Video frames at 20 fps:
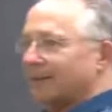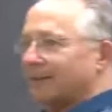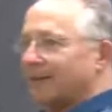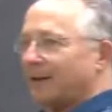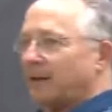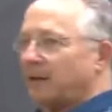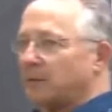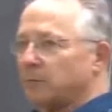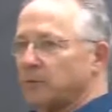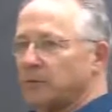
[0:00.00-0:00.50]
they
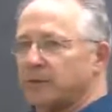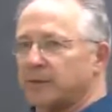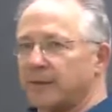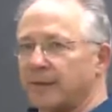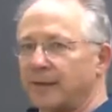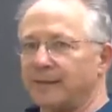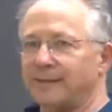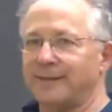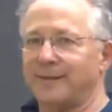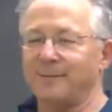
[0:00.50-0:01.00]
almost
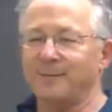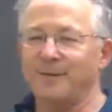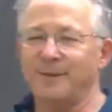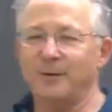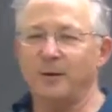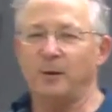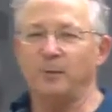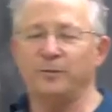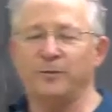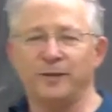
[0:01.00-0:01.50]
say
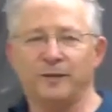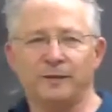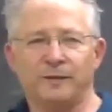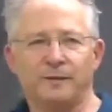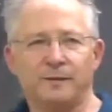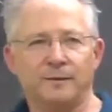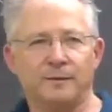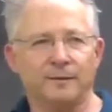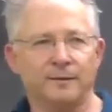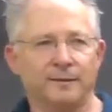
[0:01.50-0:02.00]
something
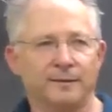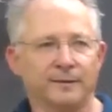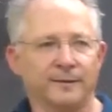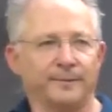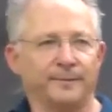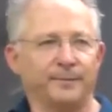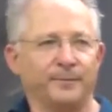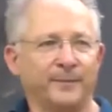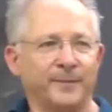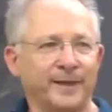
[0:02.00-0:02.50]
obvious.
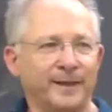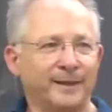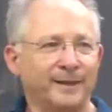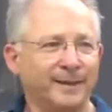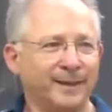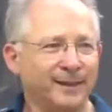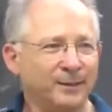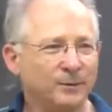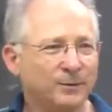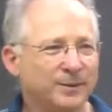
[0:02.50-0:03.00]
They
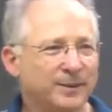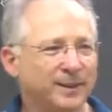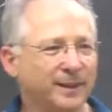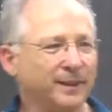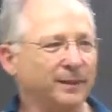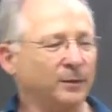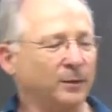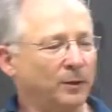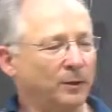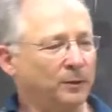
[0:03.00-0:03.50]
kind of
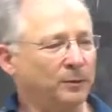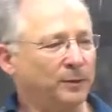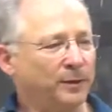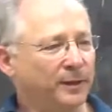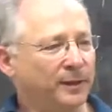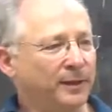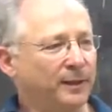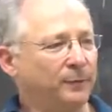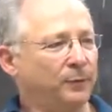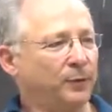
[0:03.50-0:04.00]
say, you know,
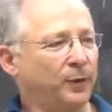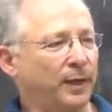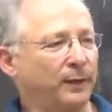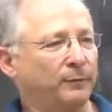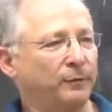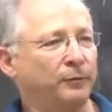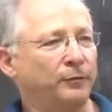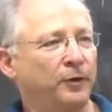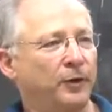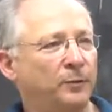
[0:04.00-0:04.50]
if you
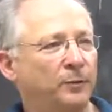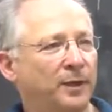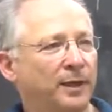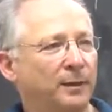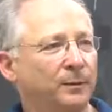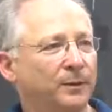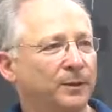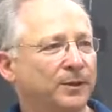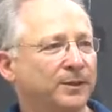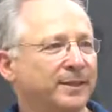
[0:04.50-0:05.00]
have a
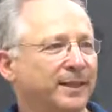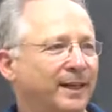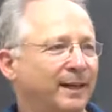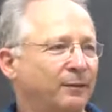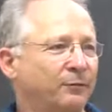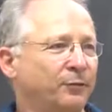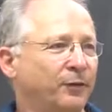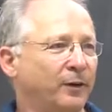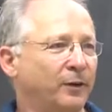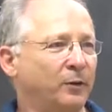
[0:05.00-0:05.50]
formula which is
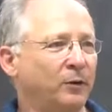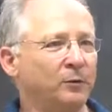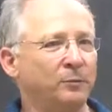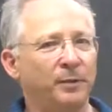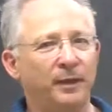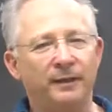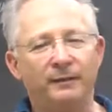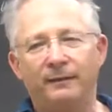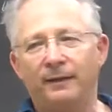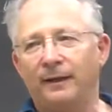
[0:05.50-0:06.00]
alpha or
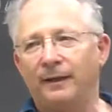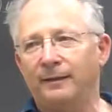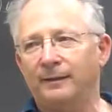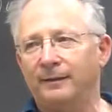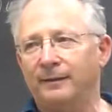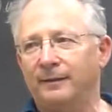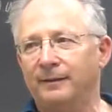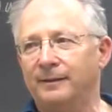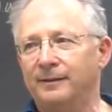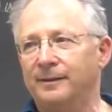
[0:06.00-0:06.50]
beta,
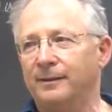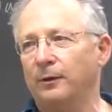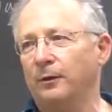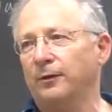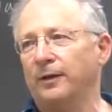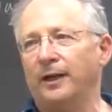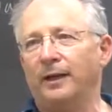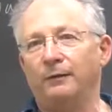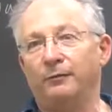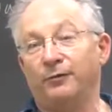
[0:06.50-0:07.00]
then it's
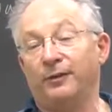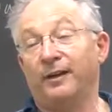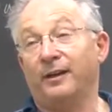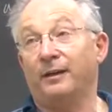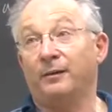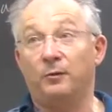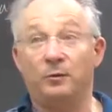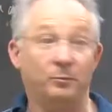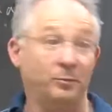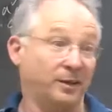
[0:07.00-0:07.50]
not alpha
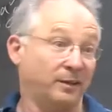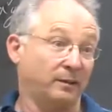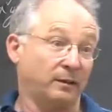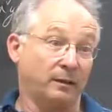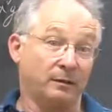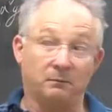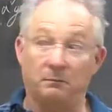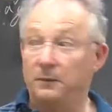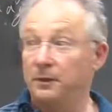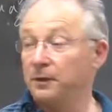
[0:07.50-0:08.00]
arrow beta.
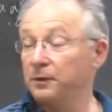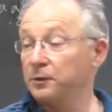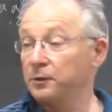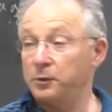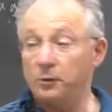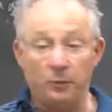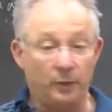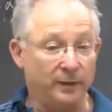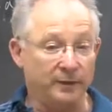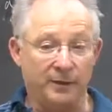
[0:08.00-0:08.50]

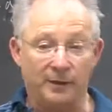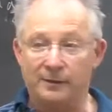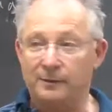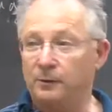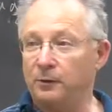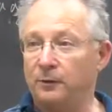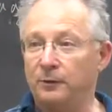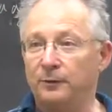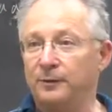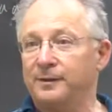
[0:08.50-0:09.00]
Sure, I just
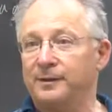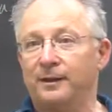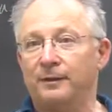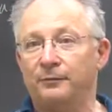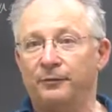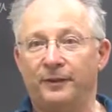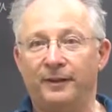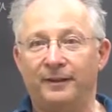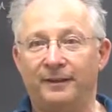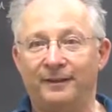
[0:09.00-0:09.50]
told you it's
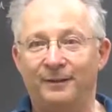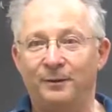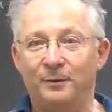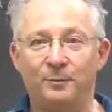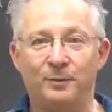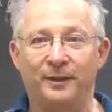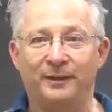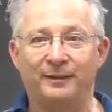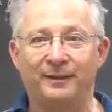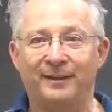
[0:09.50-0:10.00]
alpha
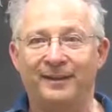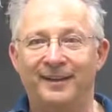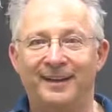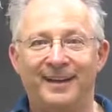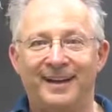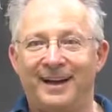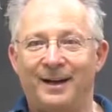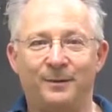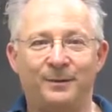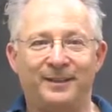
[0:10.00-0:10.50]
or beta.
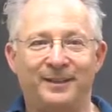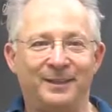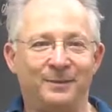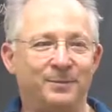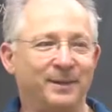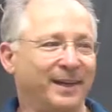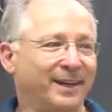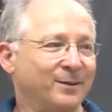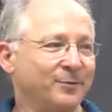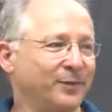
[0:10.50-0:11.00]
How can it
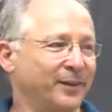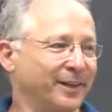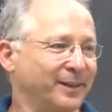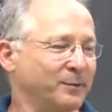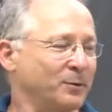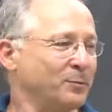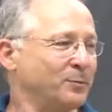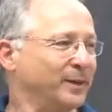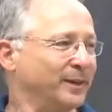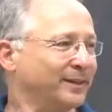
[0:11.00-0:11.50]
be alpha
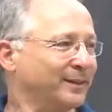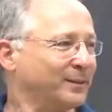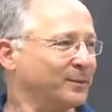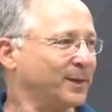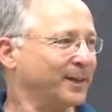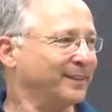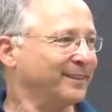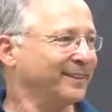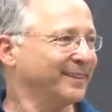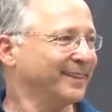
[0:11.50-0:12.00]
arrow beta,
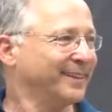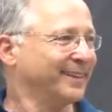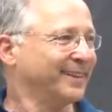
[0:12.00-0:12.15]
right?